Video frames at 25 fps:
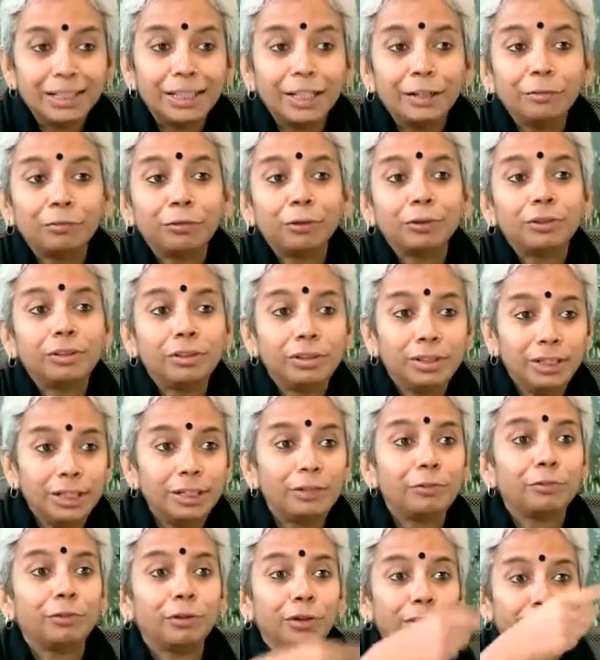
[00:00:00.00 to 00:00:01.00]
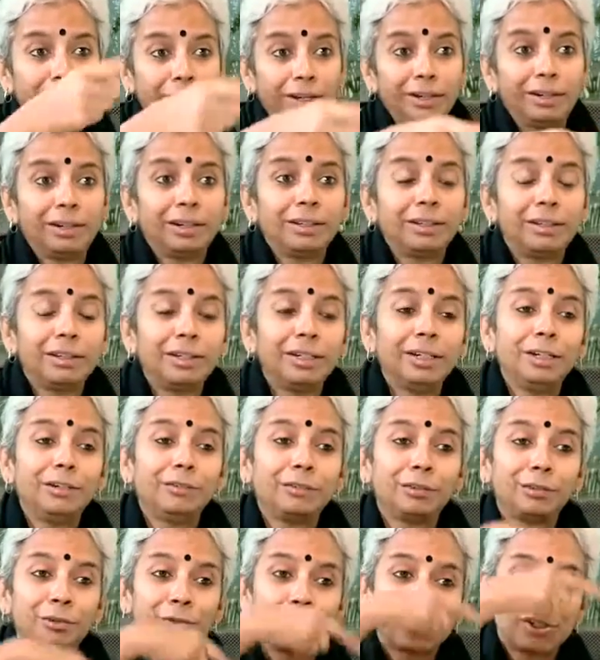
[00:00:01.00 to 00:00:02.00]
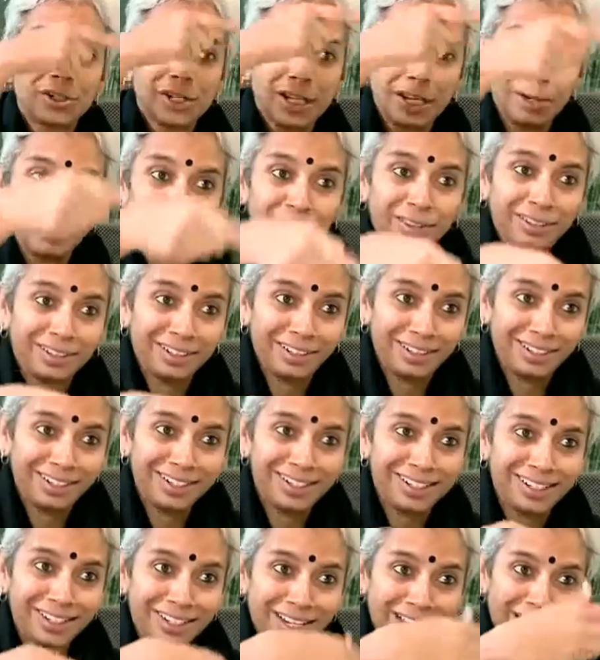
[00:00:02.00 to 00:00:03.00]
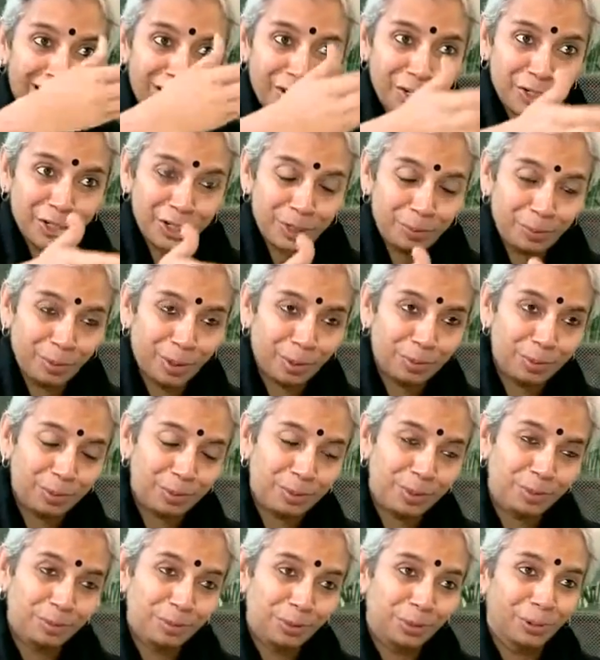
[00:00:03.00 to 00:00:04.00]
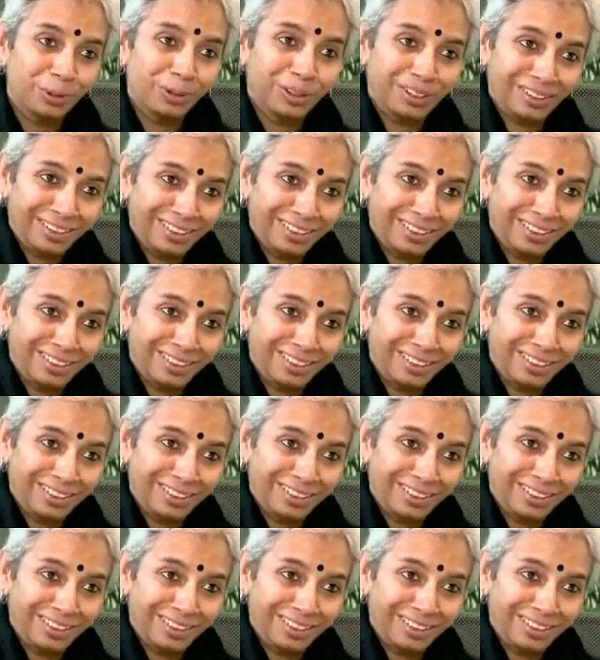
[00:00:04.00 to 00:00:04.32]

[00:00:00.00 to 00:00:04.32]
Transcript: and therefore the need for grit and the need to stay with it is actually probably more.